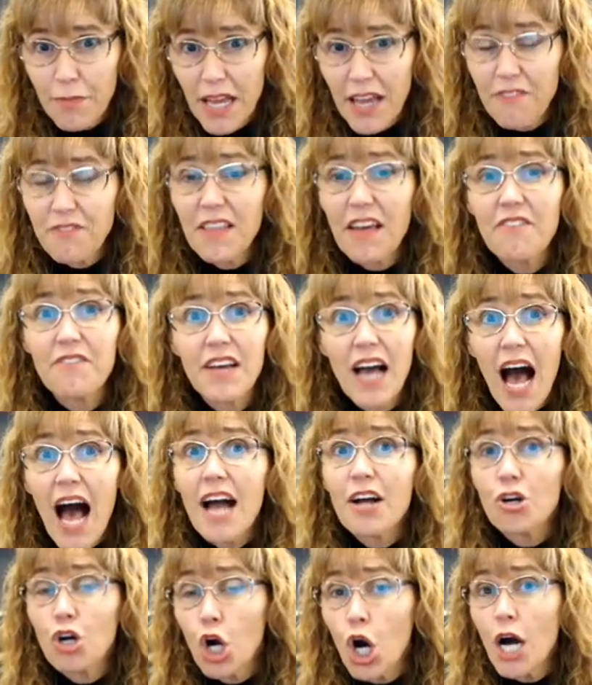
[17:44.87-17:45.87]
If they've
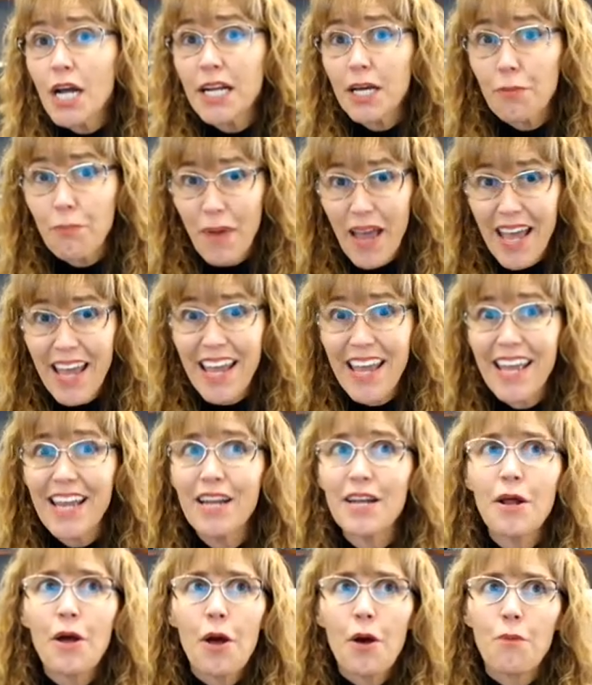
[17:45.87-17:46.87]
got chronic
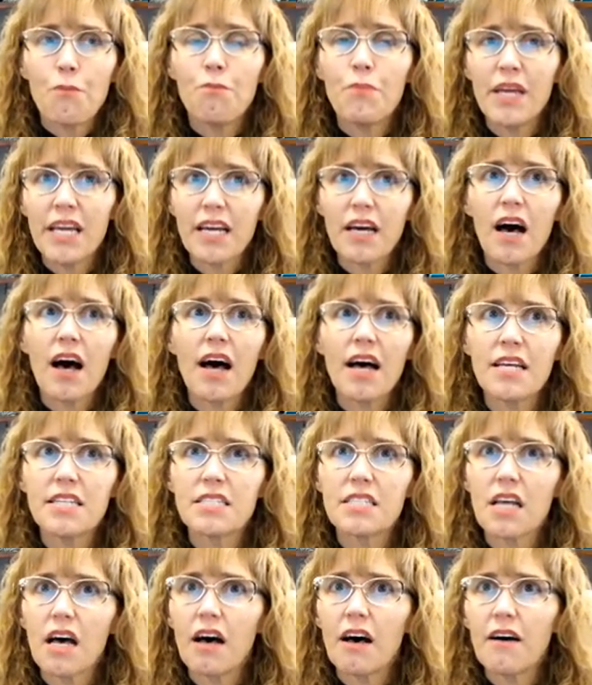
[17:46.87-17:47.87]
pain because
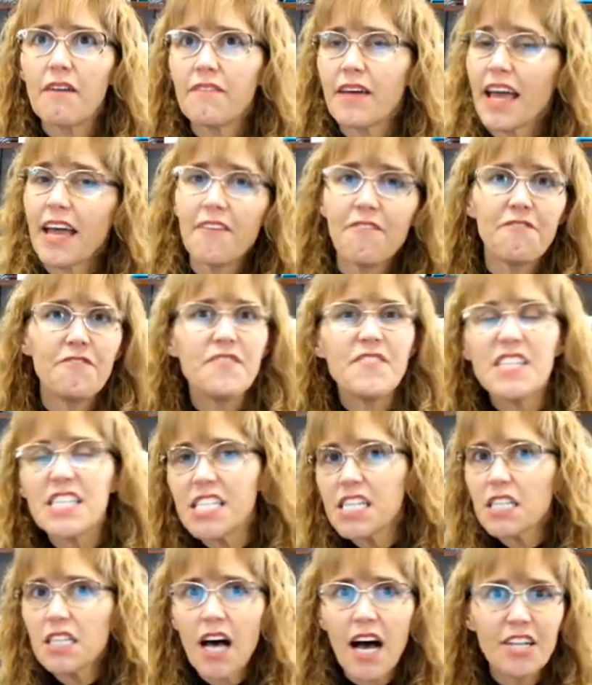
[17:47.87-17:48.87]
of a
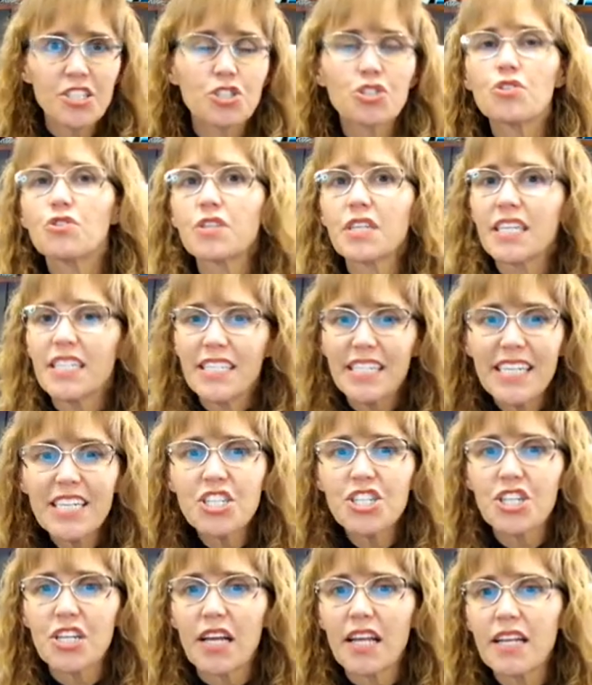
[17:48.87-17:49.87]
physiological
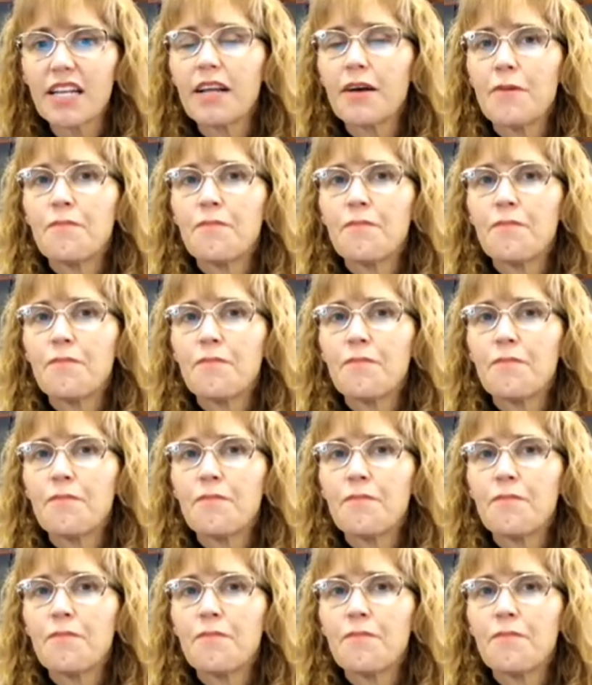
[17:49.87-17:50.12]
condition,